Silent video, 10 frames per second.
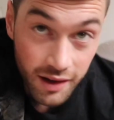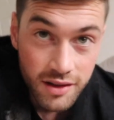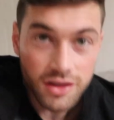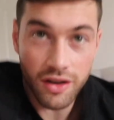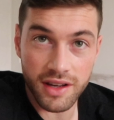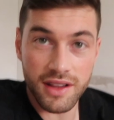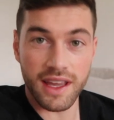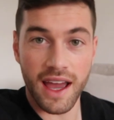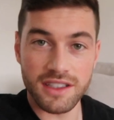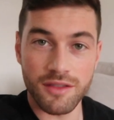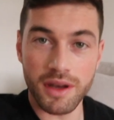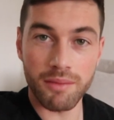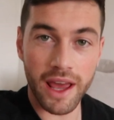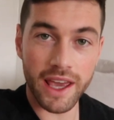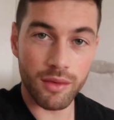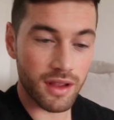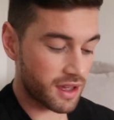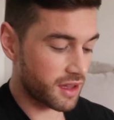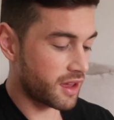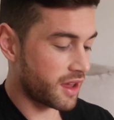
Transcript: Sorry, the cats have been playing with it.